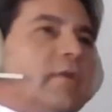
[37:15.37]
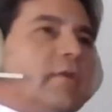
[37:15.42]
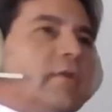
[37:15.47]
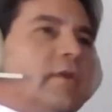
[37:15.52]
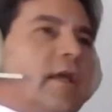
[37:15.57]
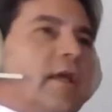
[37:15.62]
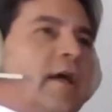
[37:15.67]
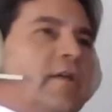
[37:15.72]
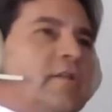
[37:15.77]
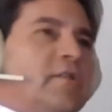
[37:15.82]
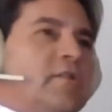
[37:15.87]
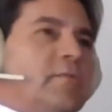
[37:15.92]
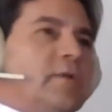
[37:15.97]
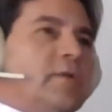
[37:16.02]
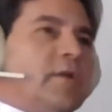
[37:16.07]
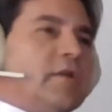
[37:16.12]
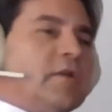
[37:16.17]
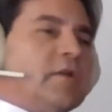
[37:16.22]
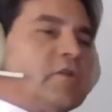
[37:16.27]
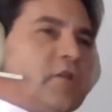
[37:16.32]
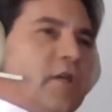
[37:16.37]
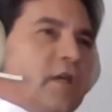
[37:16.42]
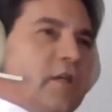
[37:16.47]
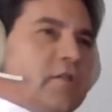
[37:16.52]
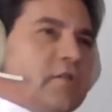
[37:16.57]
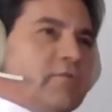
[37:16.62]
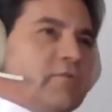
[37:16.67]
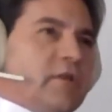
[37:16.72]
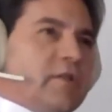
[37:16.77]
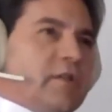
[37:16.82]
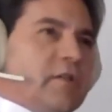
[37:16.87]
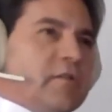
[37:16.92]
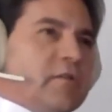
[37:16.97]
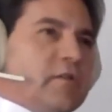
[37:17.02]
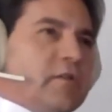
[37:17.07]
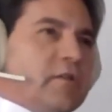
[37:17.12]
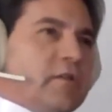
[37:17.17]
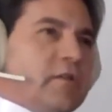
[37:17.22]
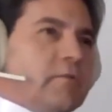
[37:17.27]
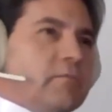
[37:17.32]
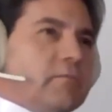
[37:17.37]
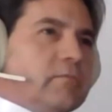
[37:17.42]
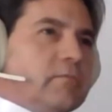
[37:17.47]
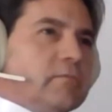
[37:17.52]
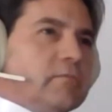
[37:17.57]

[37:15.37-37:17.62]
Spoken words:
there has to be an exchange of identity.